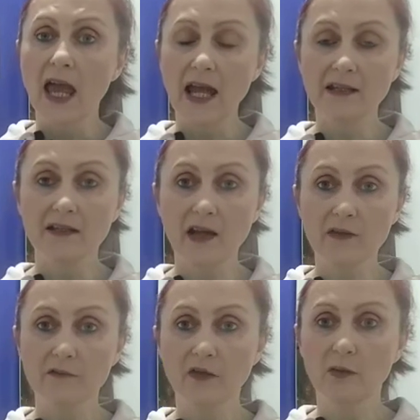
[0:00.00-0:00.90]
and
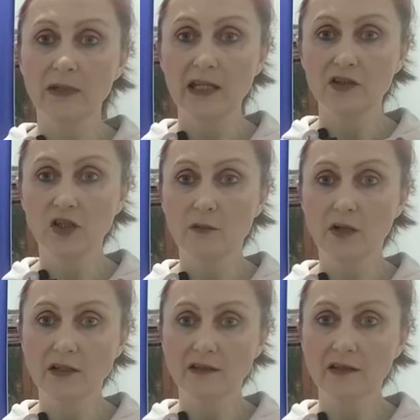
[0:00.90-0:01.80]
another from NGO
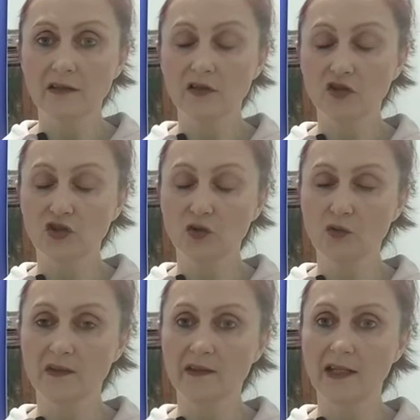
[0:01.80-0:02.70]
Monitor's
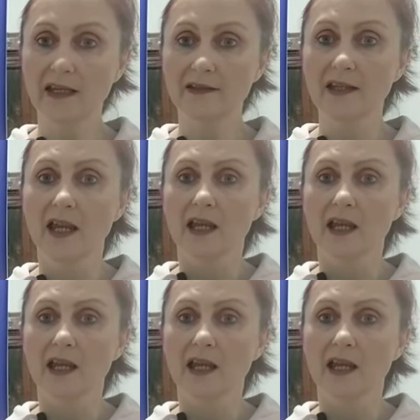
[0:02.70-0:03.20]
Sean Sachs